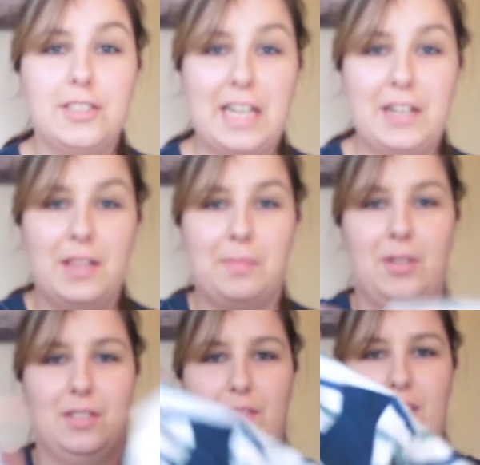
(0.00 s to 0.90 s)
to tell you the
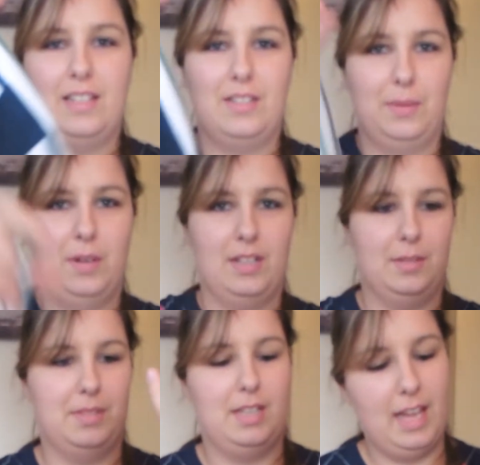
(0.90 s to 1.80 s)
price of these two
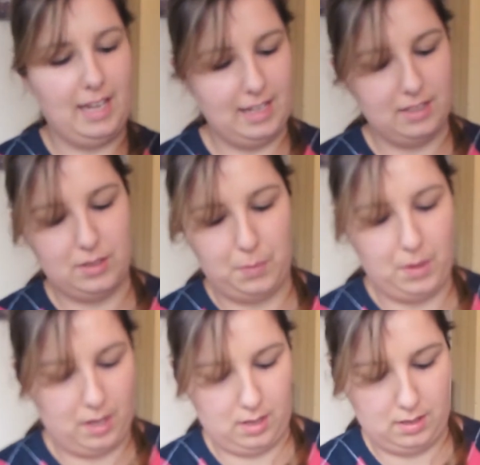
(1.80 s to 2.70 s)
items. The leggings
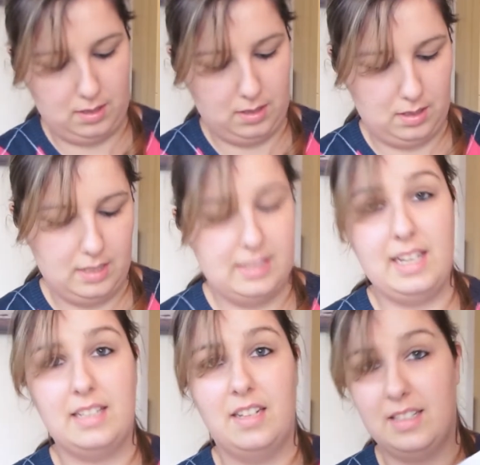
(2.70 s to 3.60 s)
were
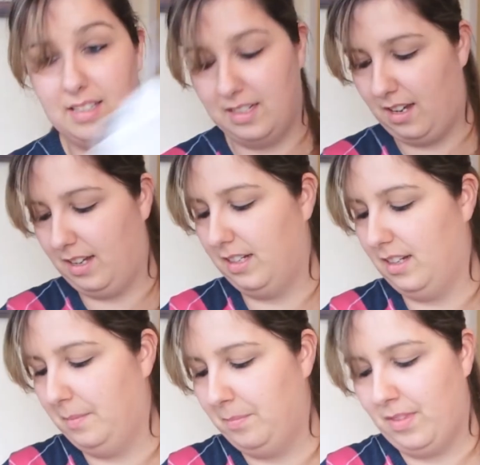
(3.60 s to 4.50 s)
$6.99
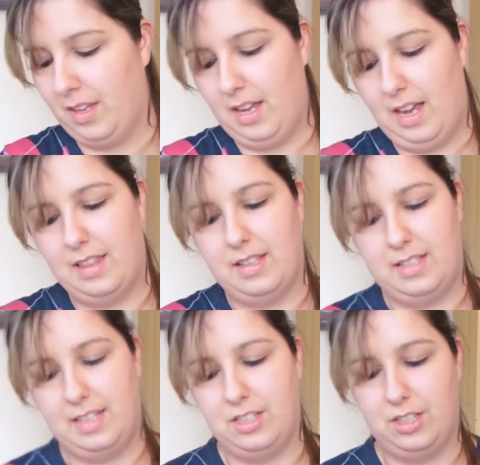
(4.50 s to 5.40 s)
and the
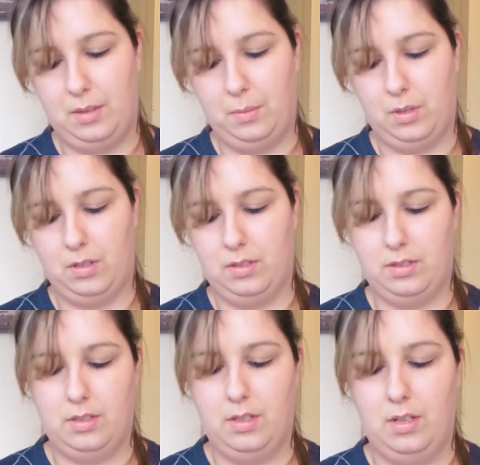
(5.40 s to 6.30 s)
t-shirt
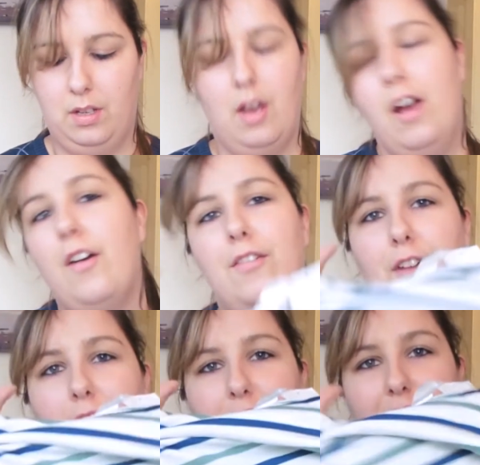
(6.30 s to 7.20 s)
was
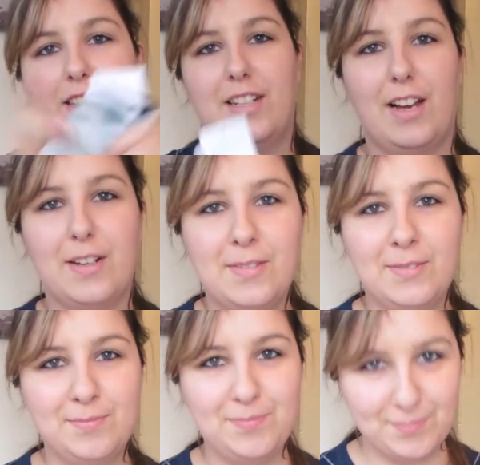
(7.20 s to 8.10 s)
$5.99.
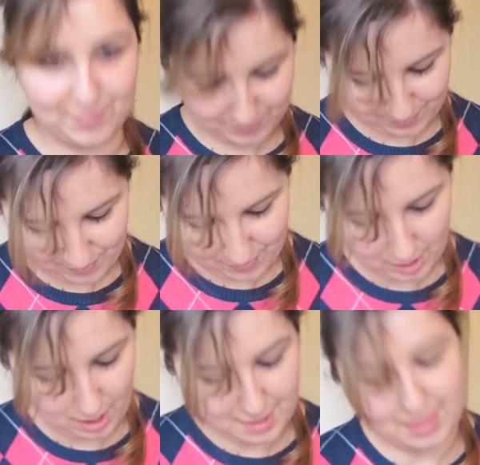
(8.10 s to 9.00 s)

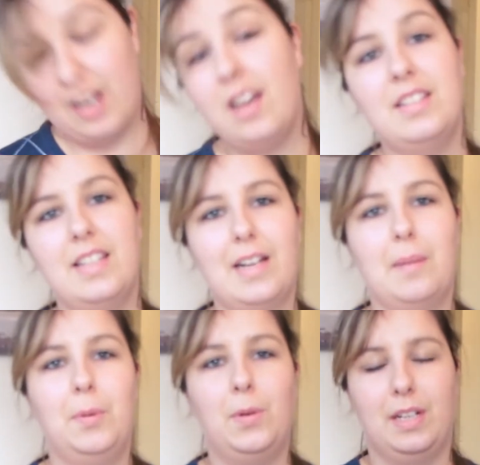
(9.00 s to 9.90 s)
The last thing I
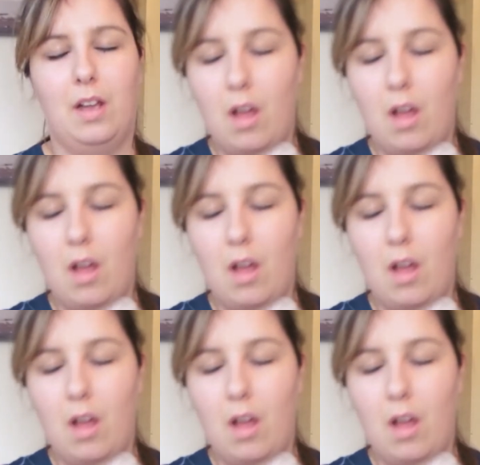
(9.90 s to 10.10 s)
bought